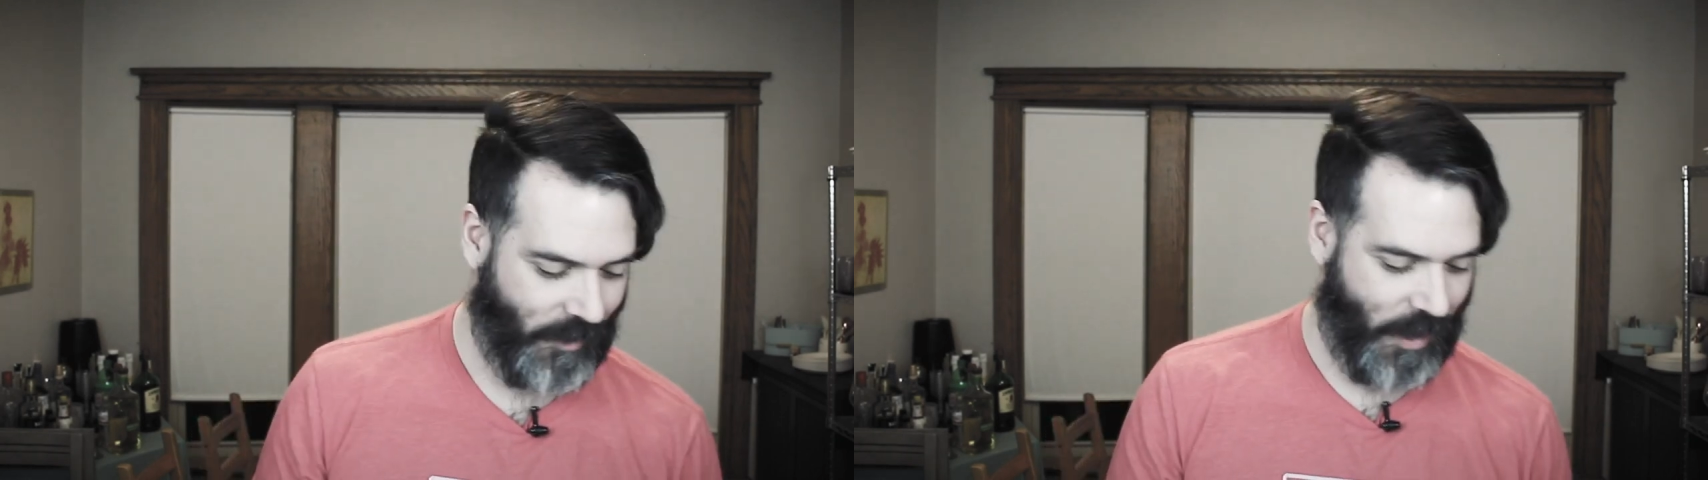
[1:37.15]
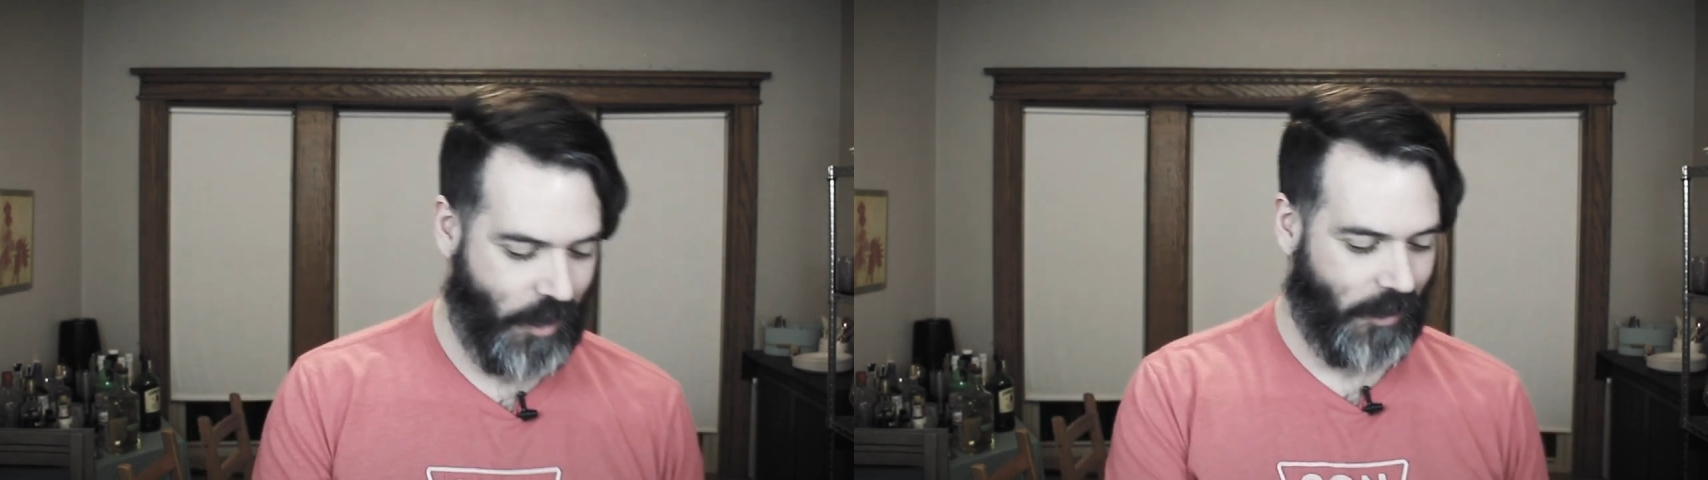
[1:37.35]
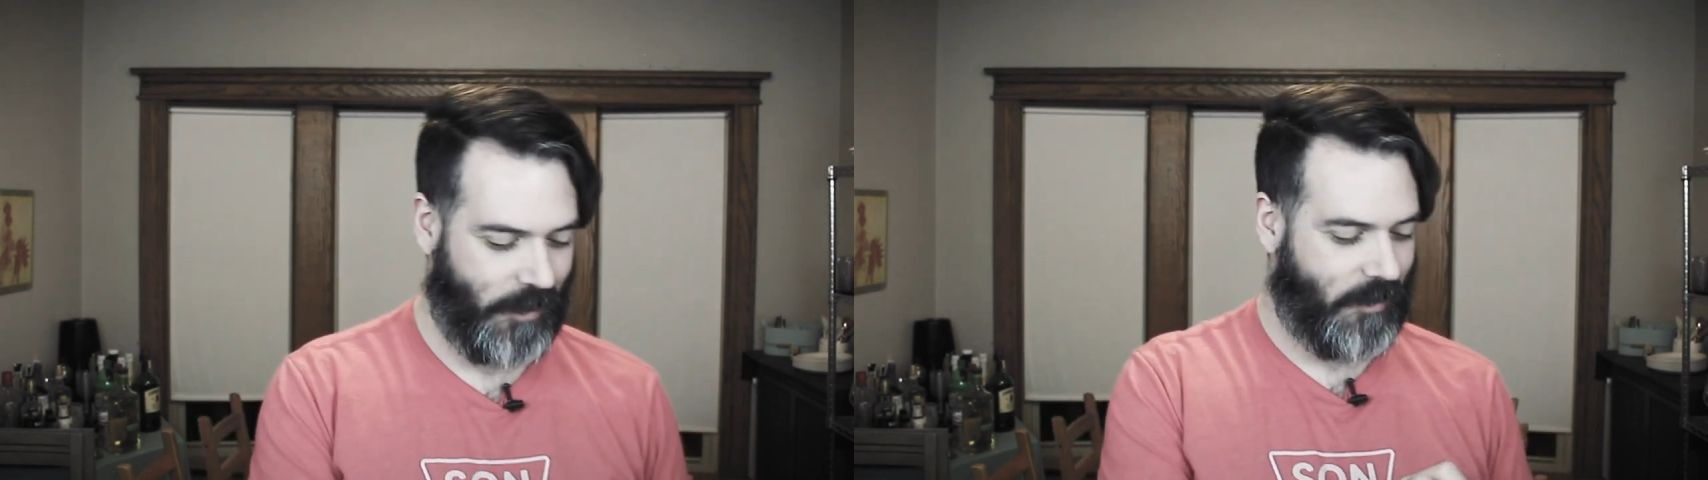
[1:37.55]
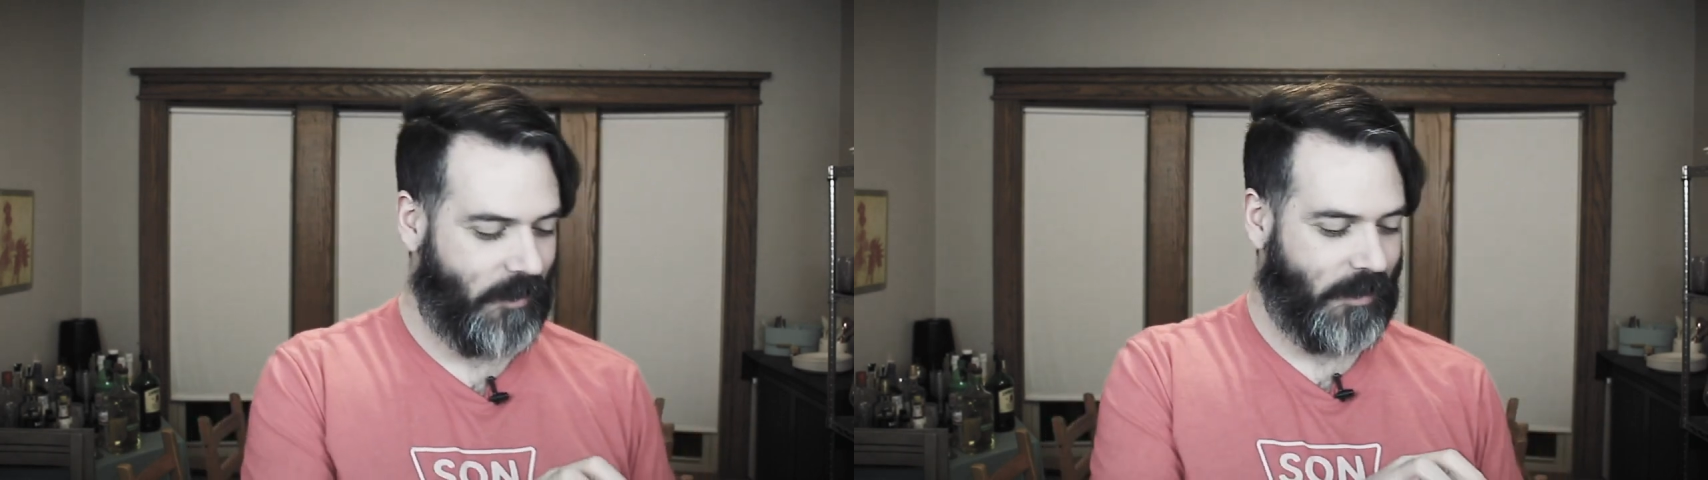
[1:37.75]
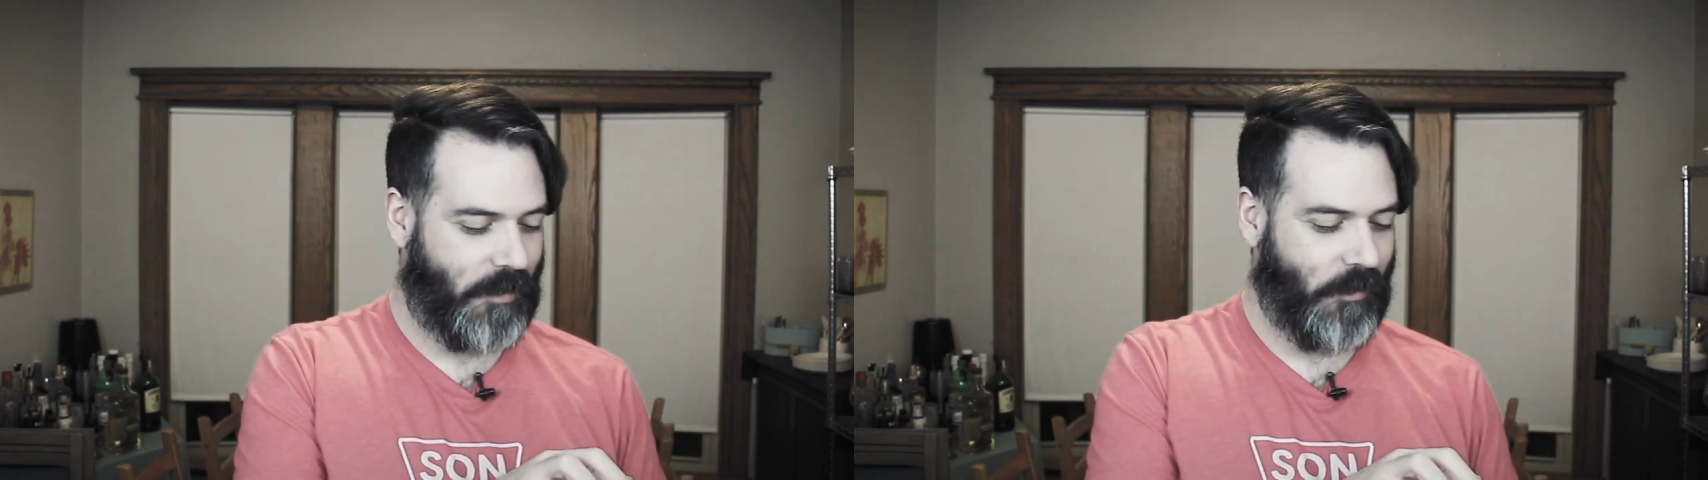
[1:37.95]
here, let's
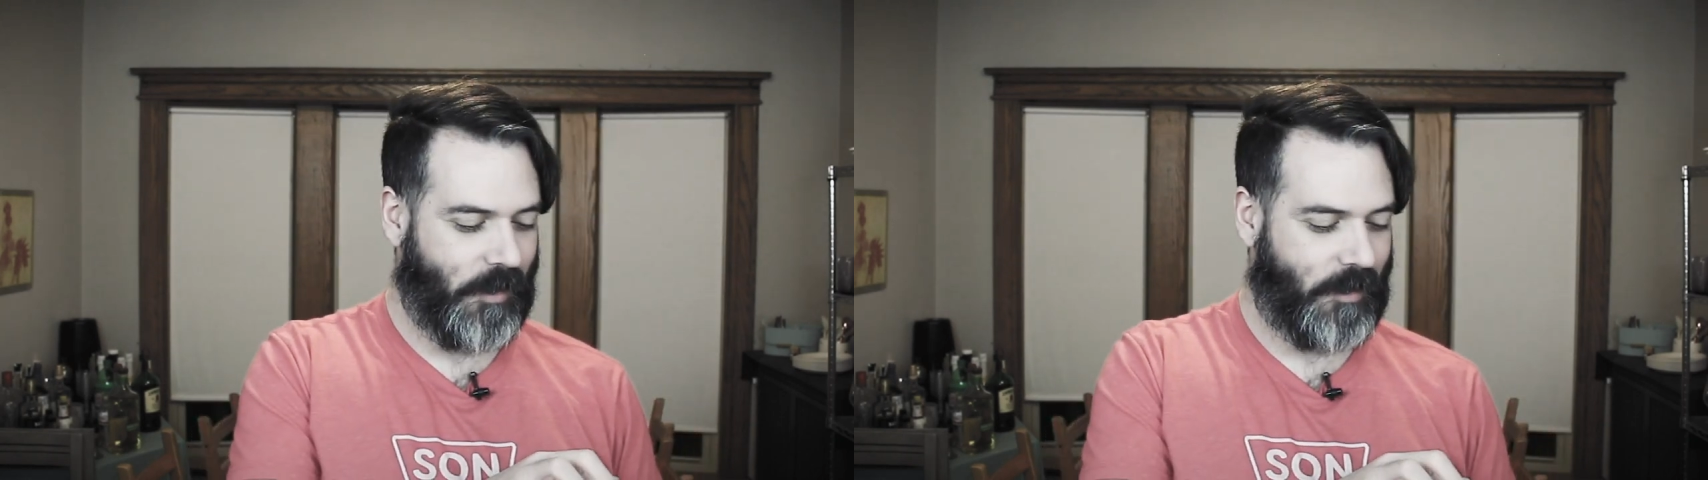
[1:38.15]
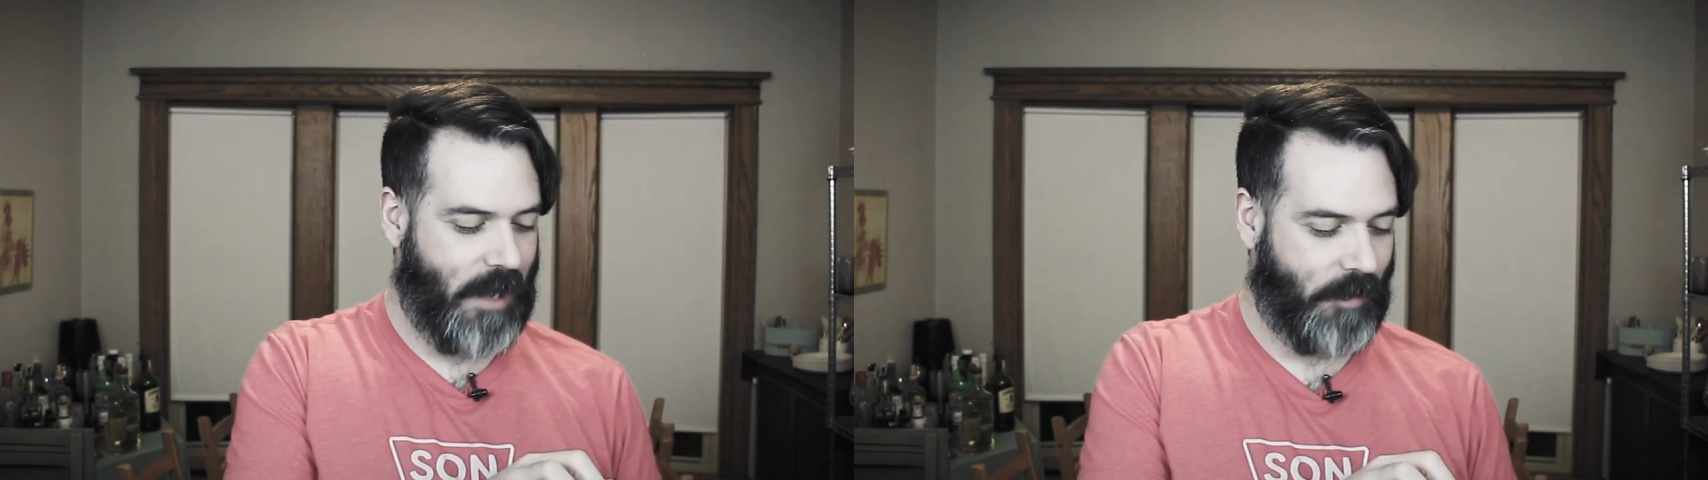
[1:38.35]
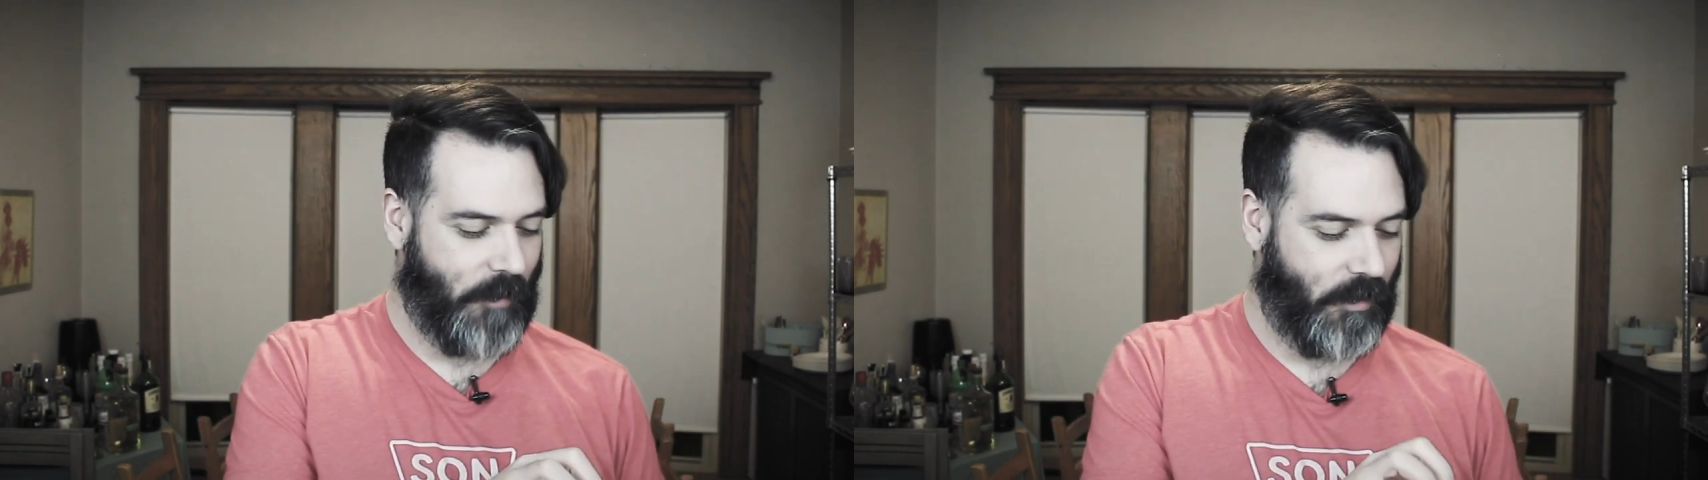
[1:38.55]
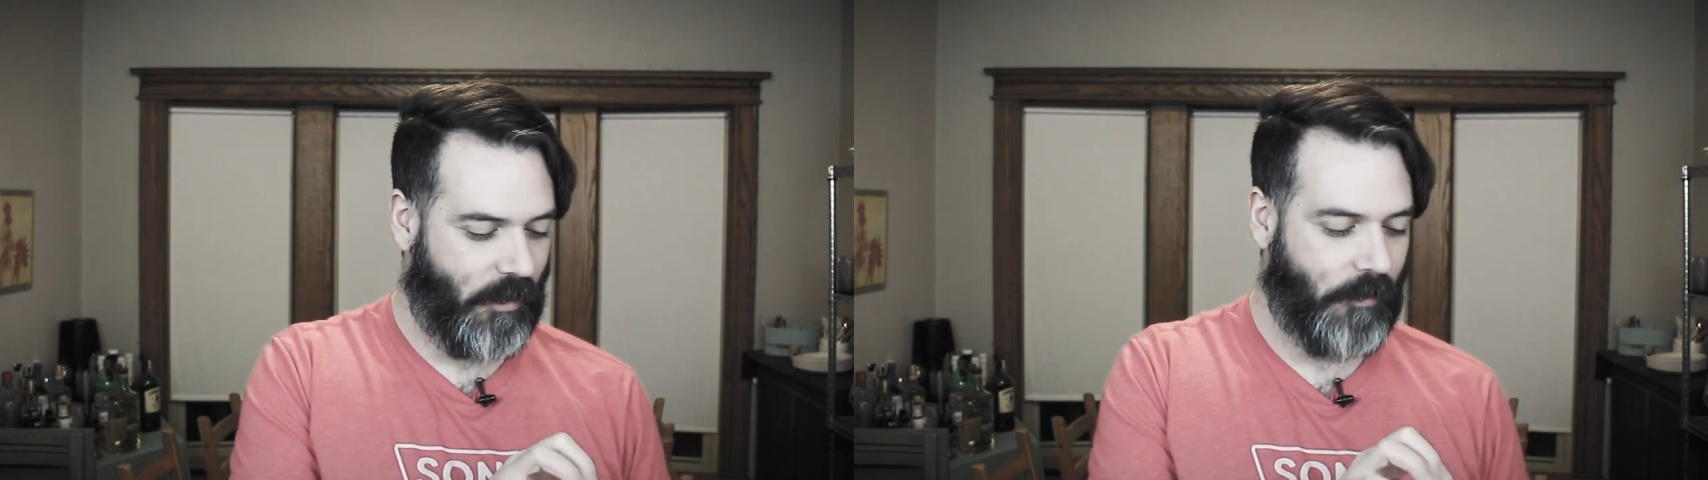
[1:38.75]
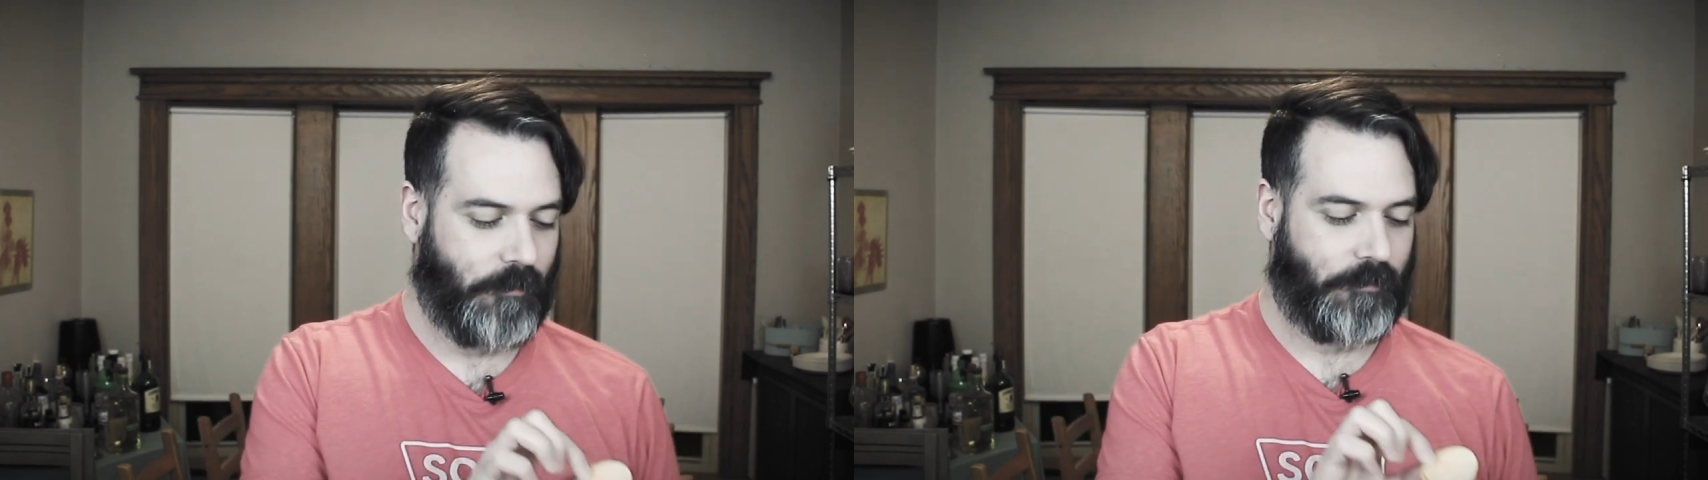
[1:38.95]
let's do the stack
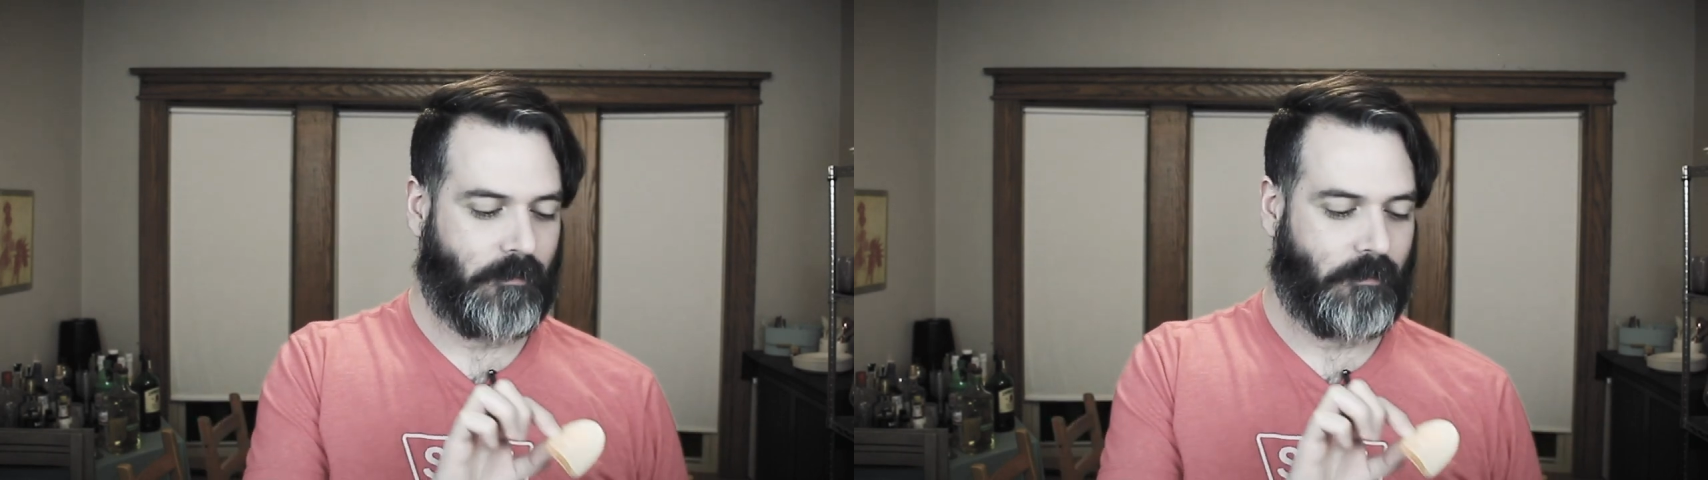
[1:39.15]
method.